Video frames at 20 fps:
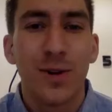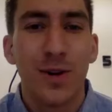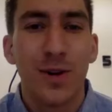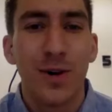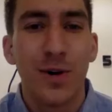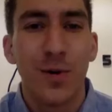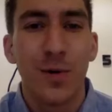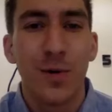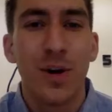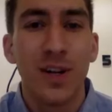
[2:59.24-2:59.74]

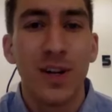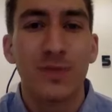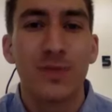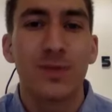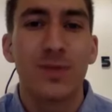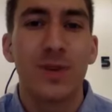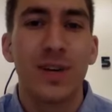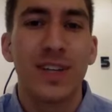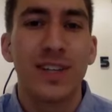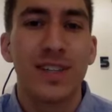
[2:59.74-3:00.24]
for
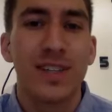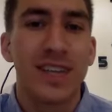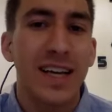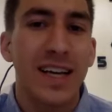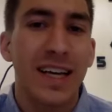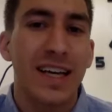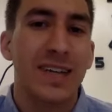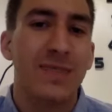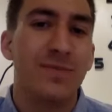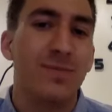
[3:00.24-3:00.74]
Williams
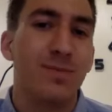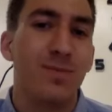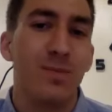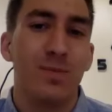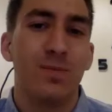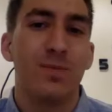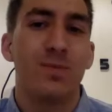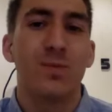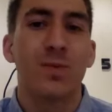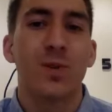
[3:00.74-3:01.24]
Racing.
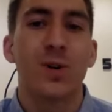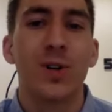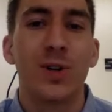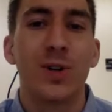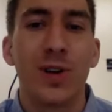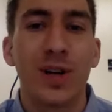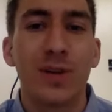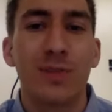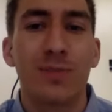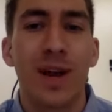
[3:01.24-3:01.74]

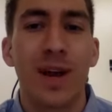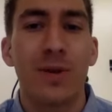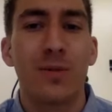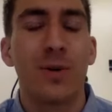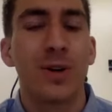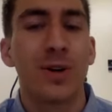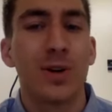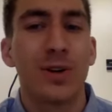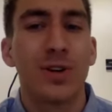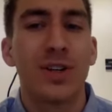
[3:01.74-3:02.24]
Could you explain
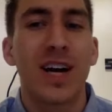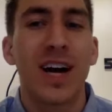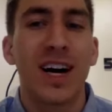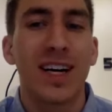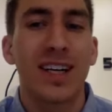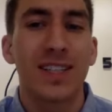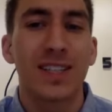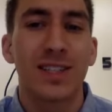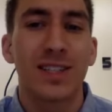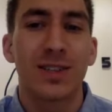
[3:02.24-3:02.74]
what your
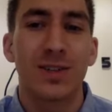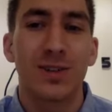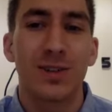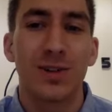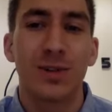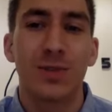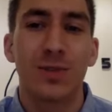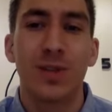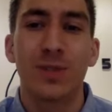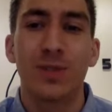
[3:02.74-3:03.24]
task
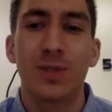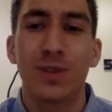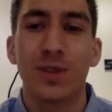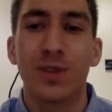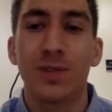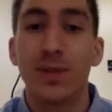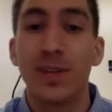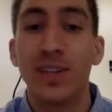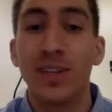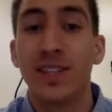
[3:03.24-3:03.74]
or
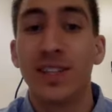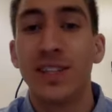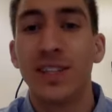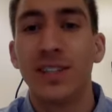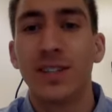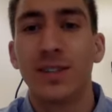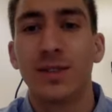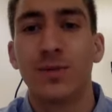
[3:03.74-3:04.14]
responsibilities